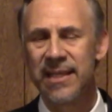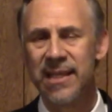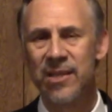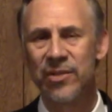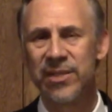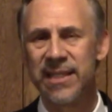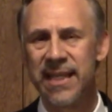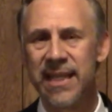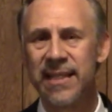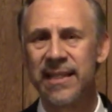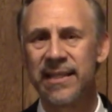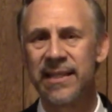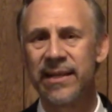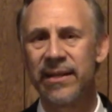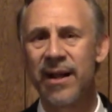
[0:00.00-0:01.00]
you'll see
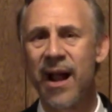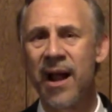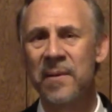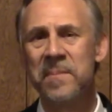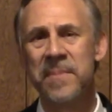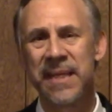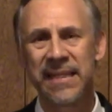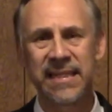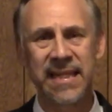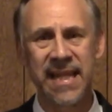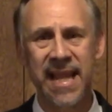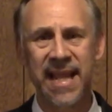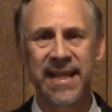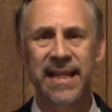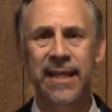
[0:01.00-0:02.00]
that there are
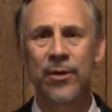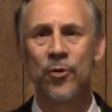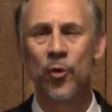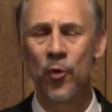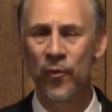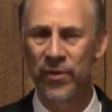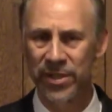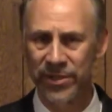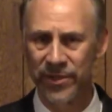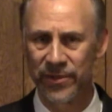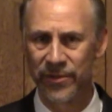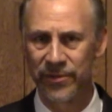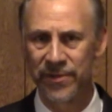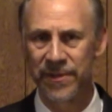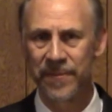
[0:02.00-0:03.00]
messianic
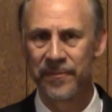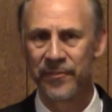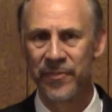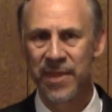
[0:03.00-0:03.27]
overtones.